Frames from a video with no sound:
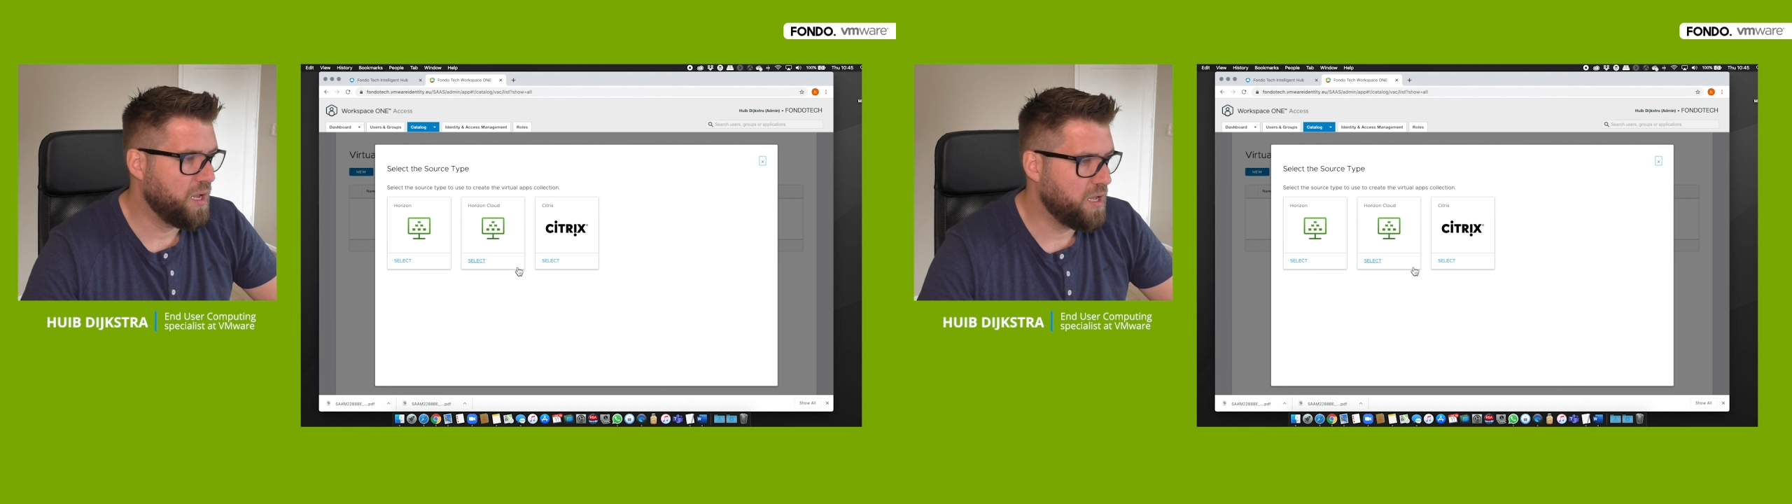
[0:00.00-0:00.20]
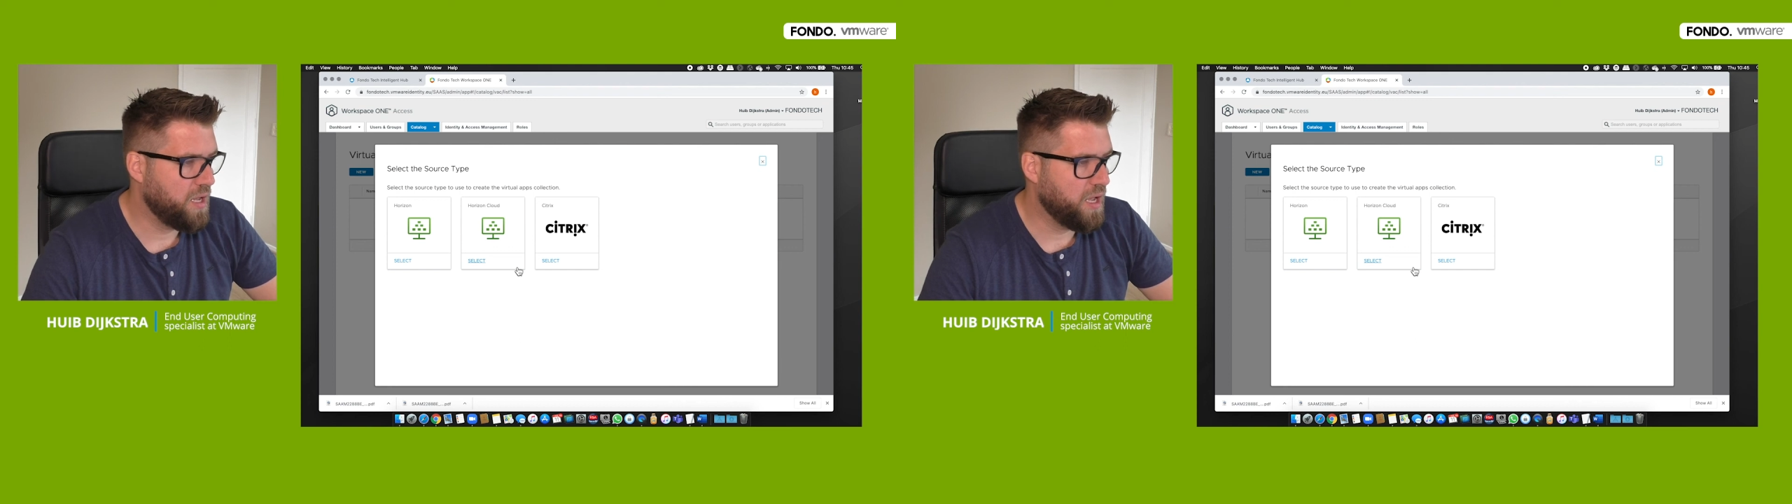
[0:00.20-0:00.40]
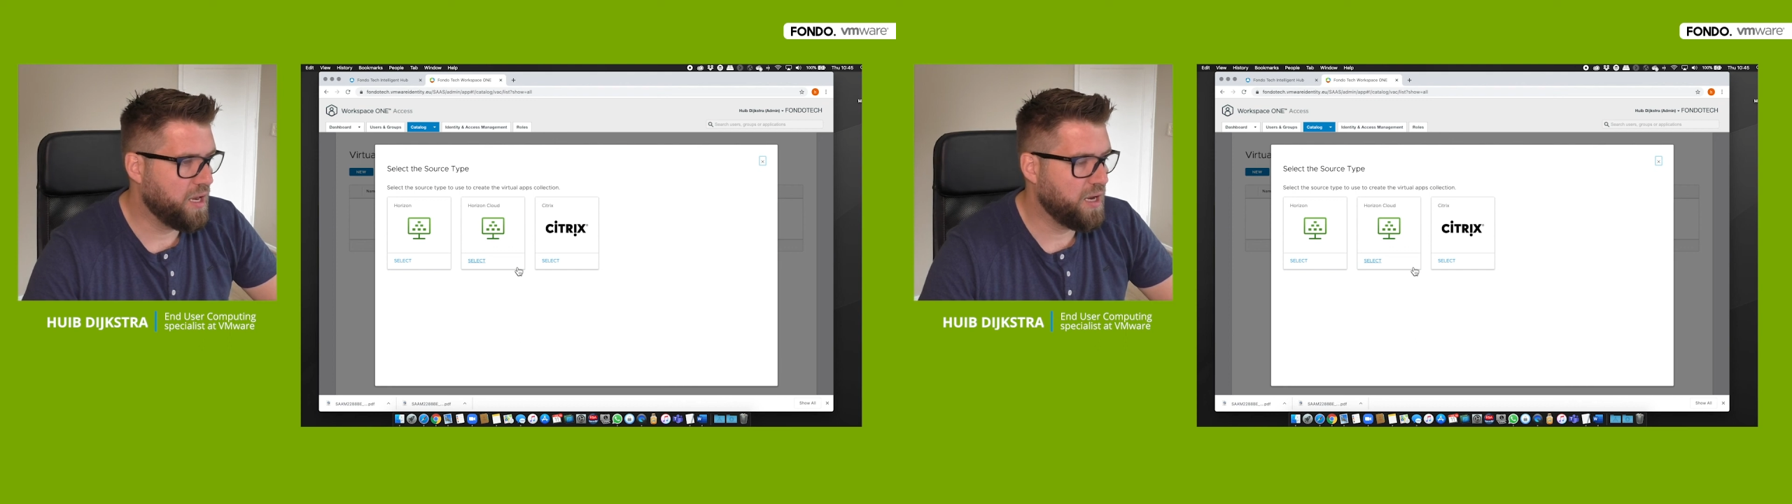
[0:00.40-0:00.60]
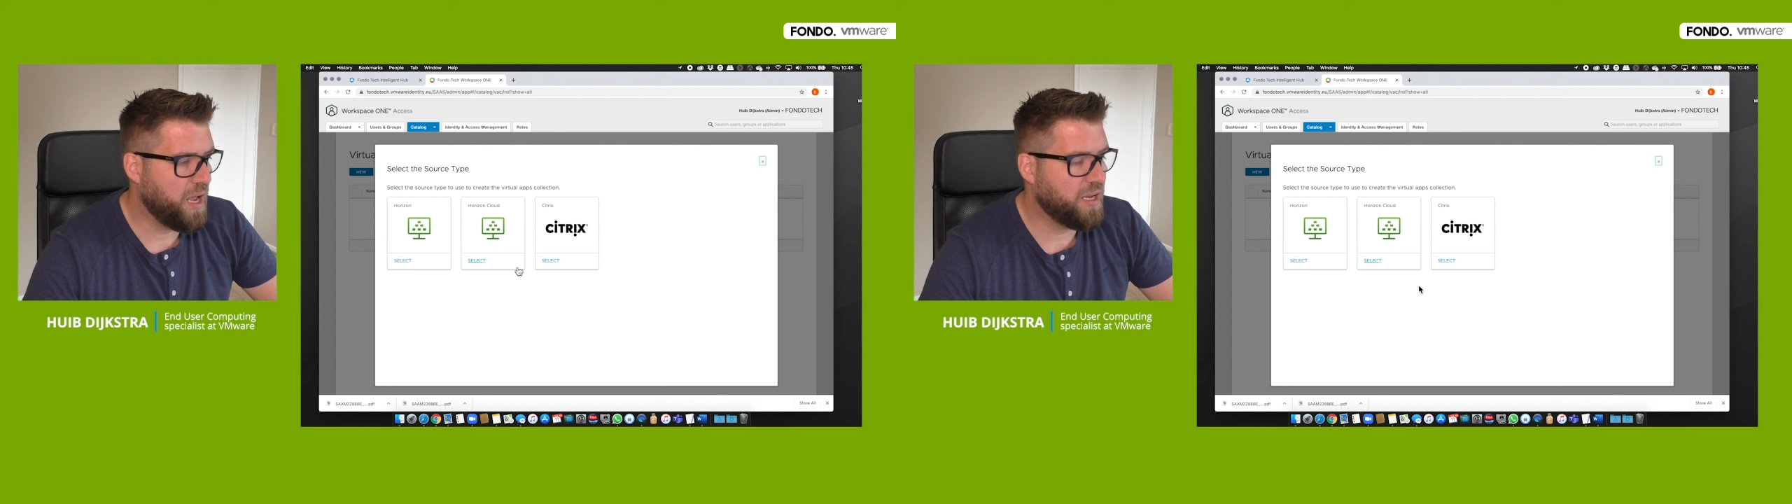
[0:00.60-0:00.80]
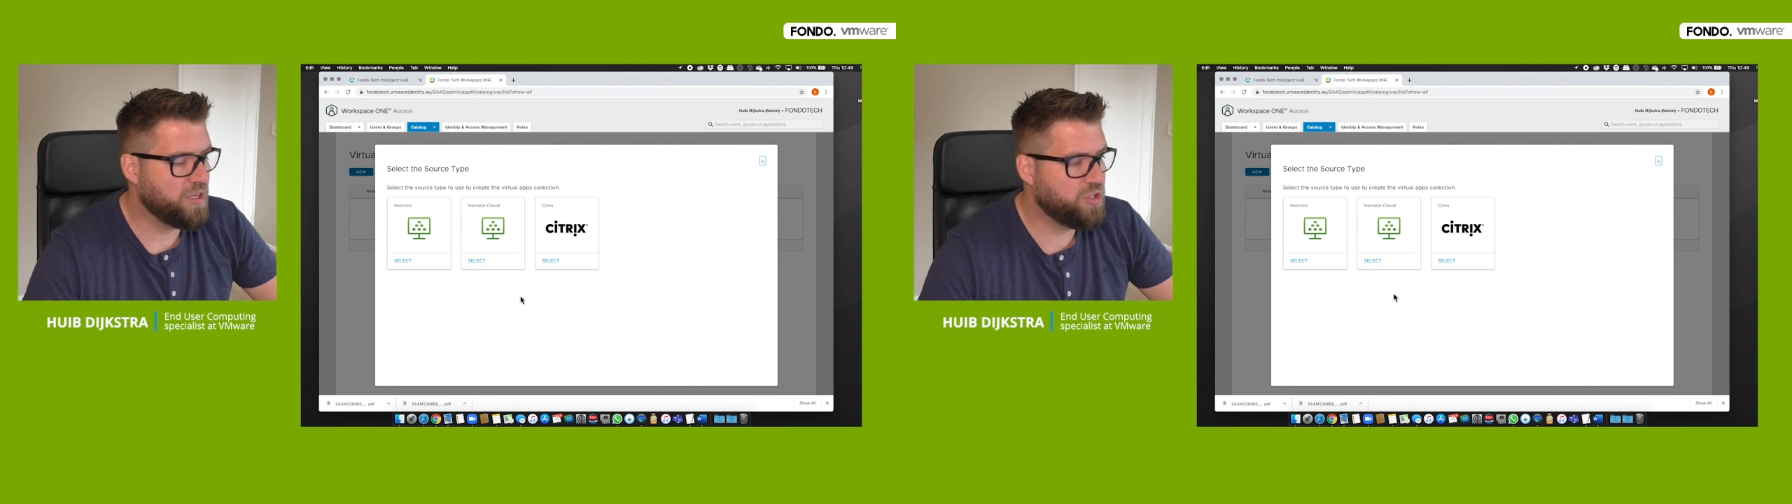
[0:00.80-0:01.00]
And
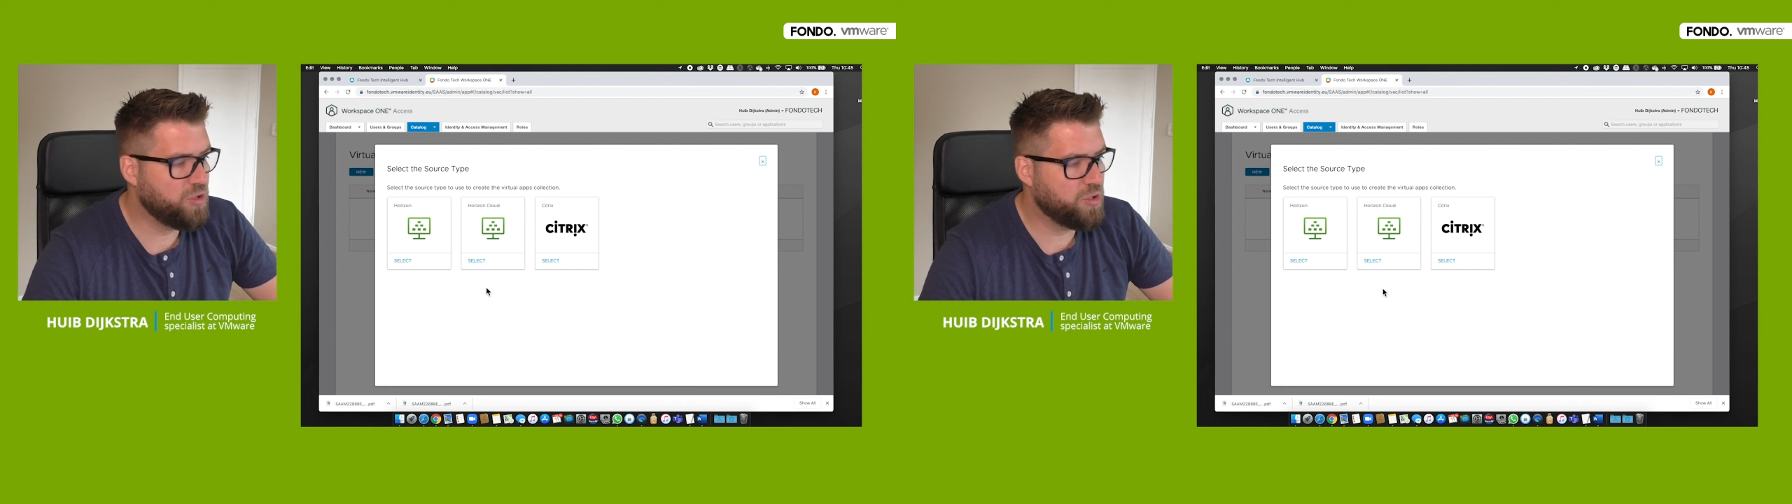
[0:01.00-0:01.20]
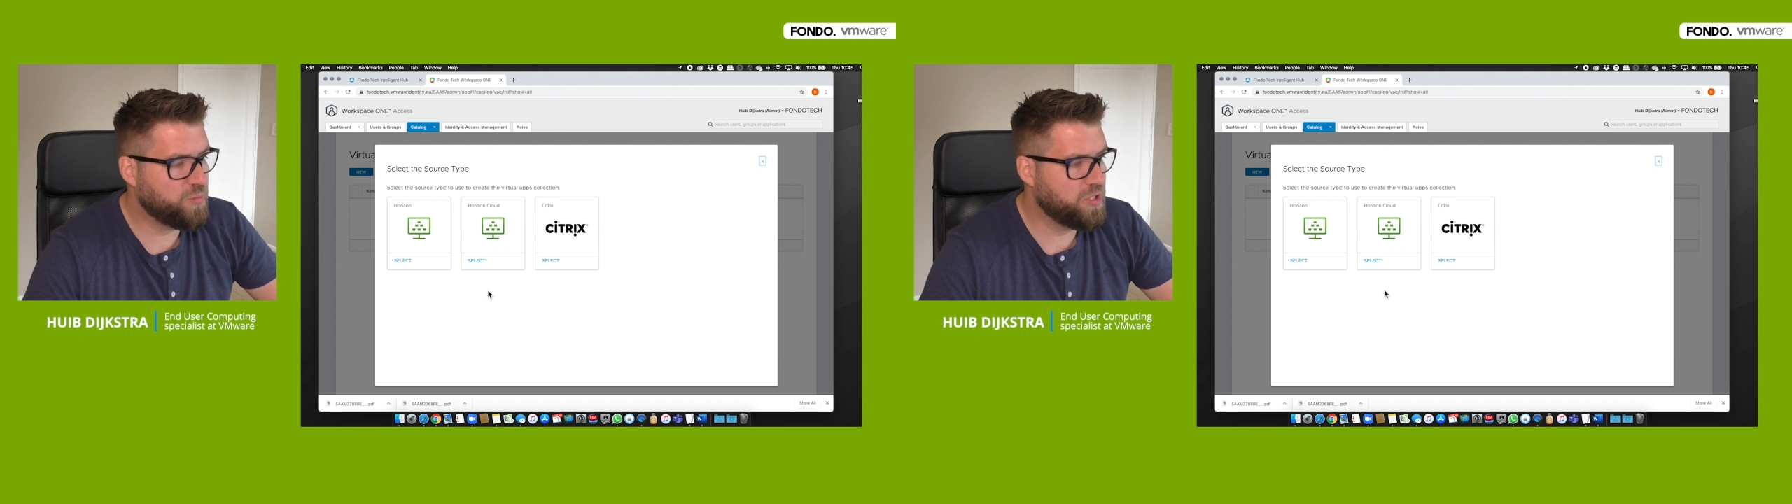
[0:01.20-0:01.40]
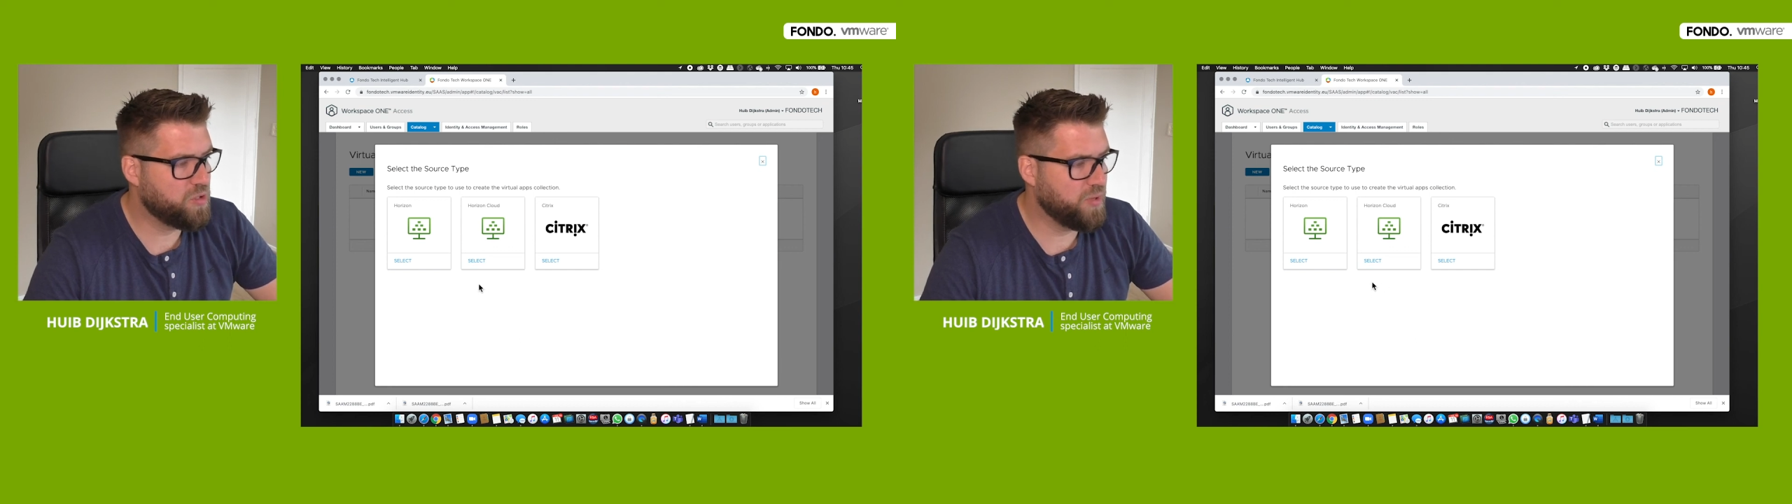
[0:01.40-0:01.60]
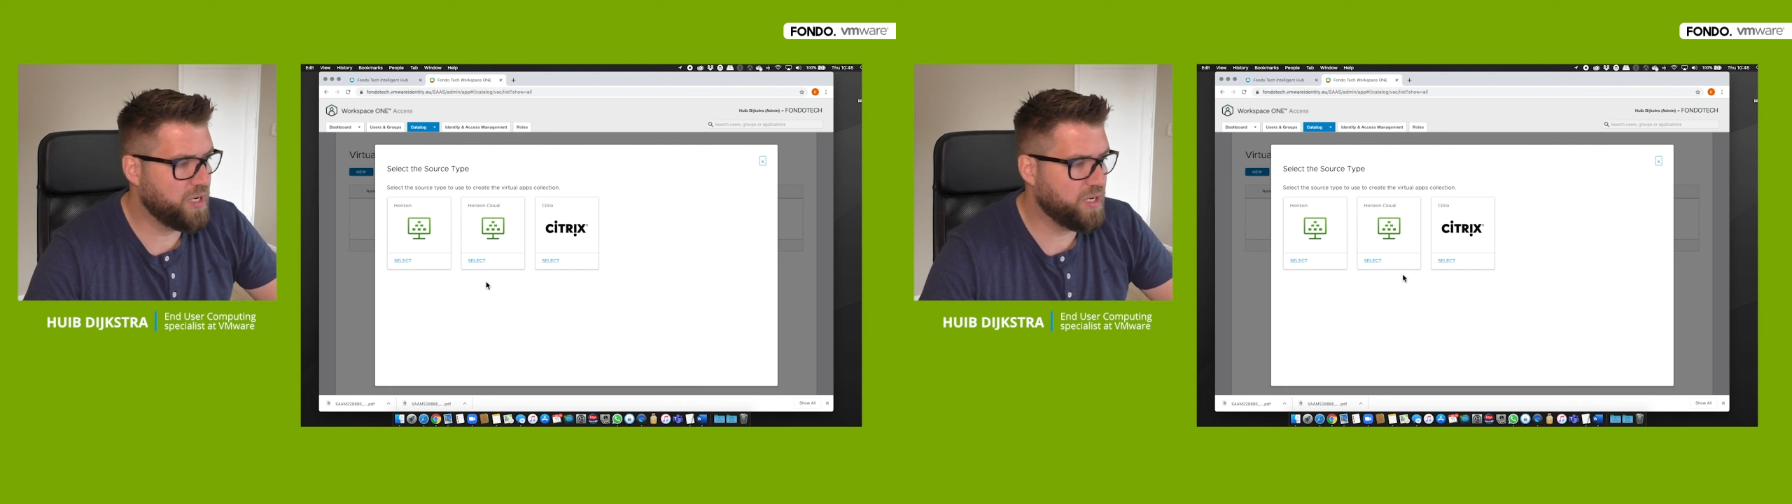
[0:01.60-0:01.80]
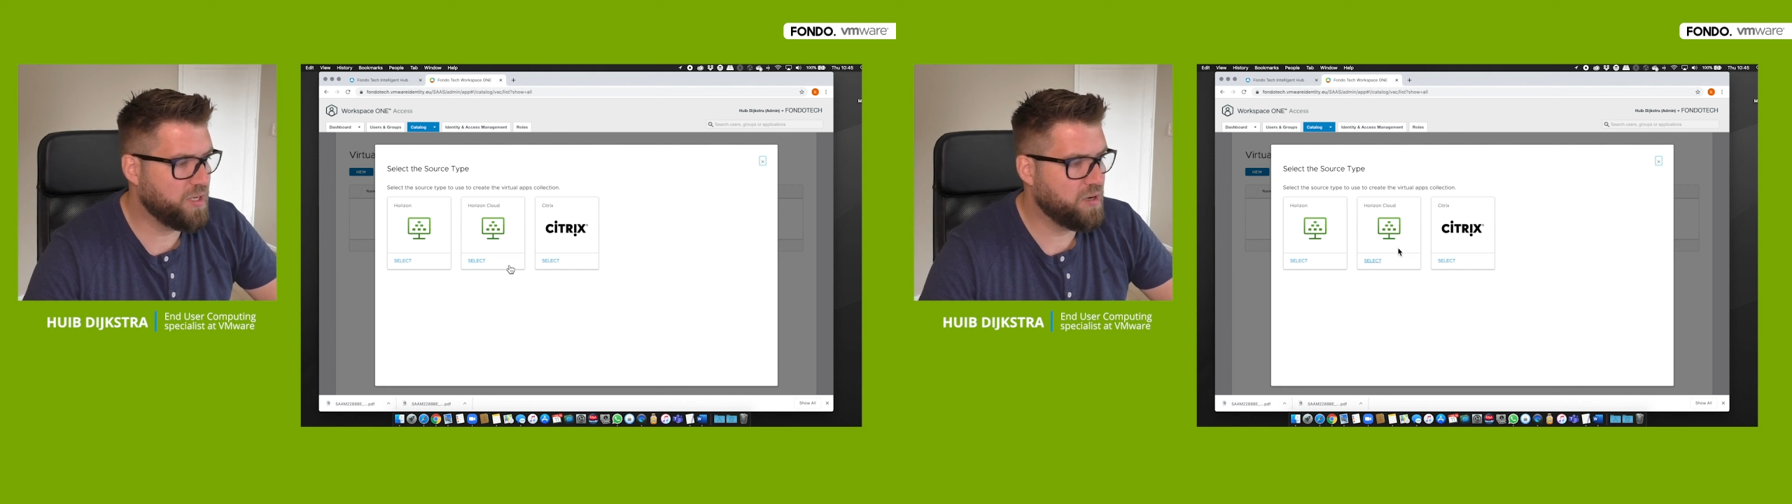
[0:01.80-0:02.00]
I can choose
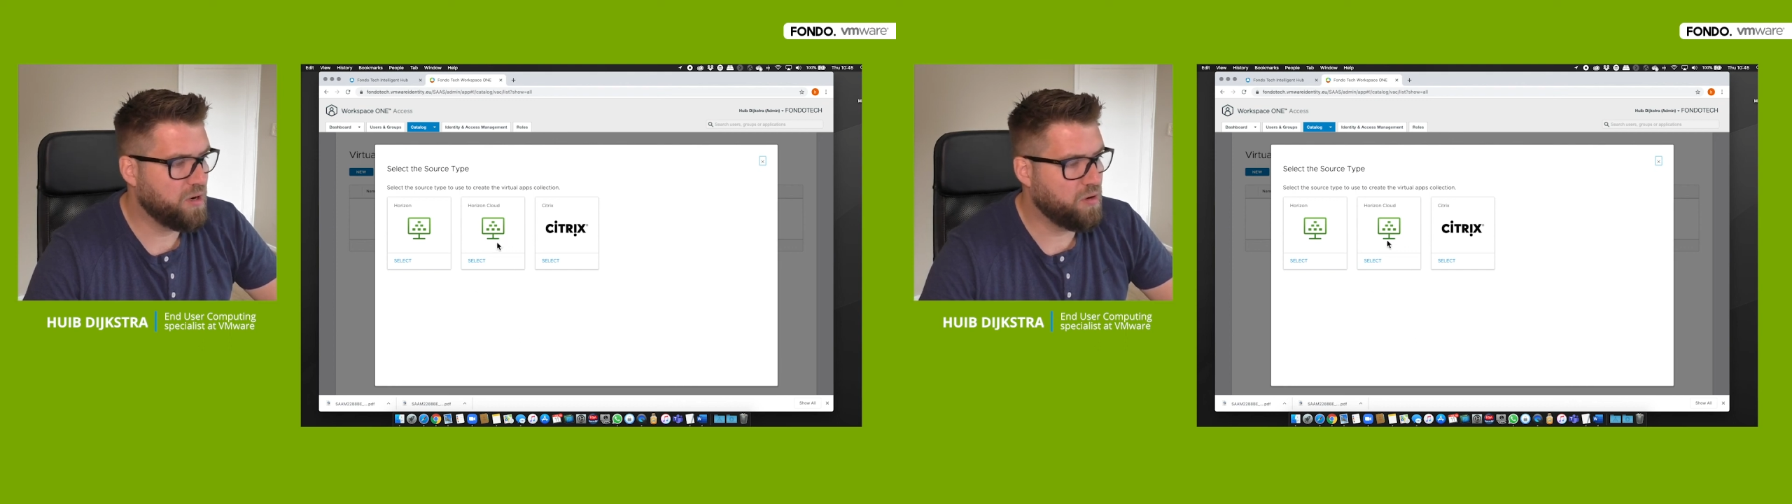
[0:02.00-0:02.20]
between